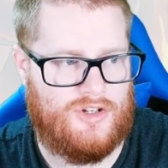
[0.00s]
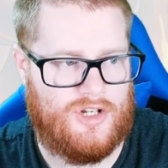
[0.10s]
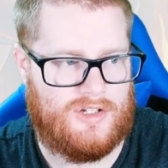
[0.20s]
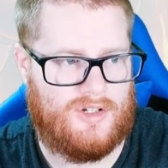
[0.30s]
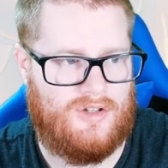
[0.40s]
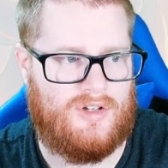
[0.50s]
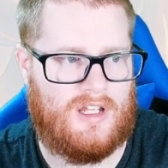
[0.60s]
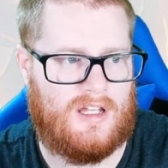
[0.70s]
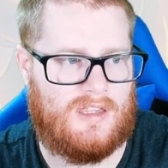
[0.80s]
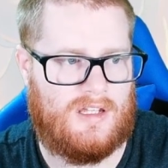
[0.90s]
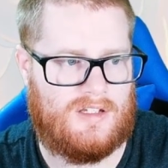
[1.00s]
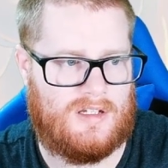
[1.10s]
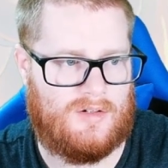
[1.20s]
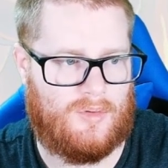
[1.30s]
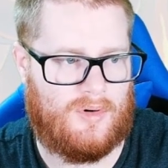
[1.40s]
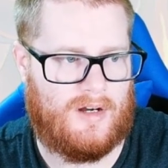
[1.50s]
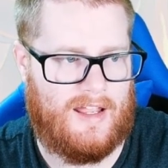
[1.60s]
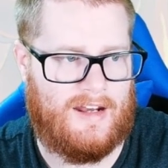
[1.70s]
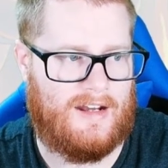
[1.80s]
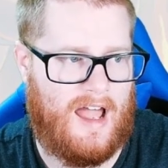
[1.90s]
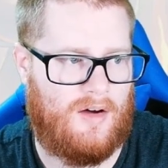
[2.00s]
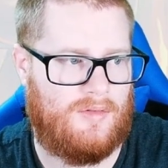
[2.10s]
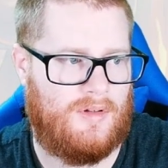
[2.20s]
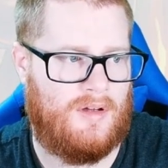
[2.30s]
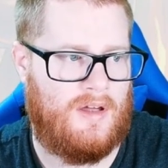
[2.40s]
just so you can get the Incineroar in and out,